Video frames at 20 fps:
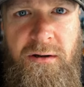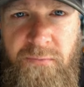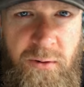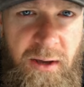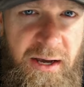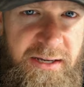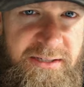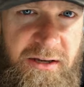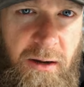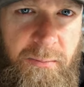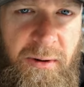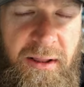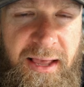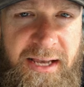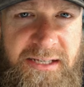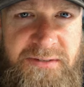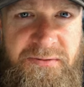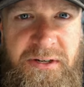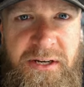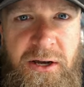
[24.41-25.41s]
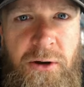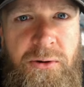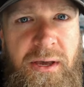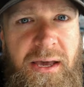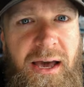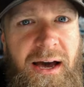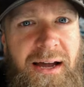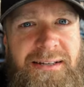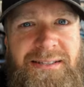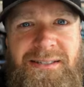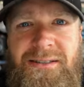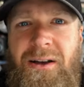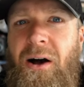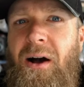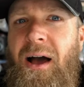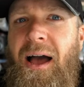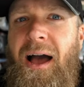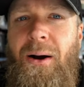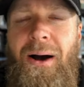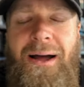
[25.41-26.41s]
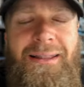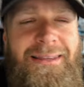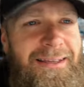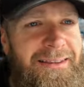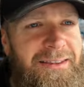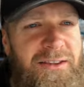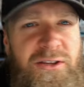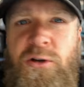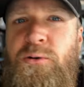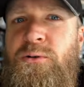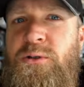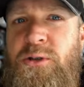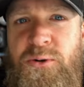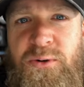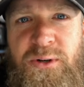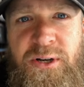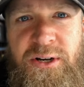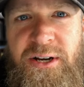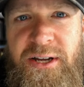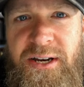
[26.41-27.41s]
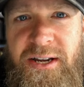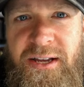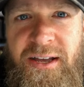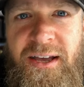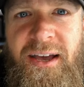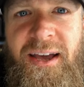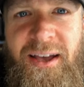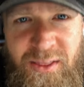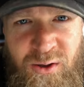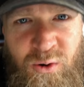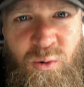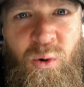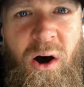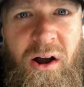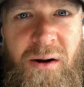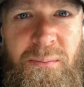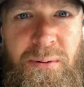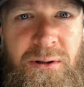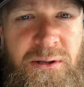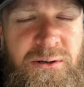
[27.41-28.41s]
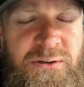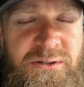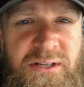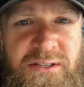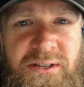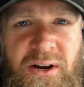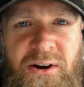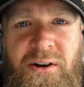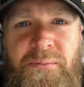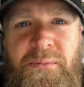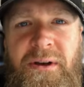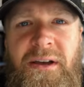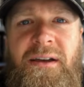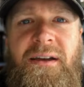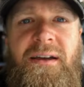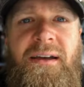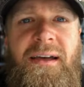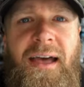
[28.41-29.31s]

If you guys saw my last video, you kind of saw how I didn't do too good in the Guadalapalooza tournament.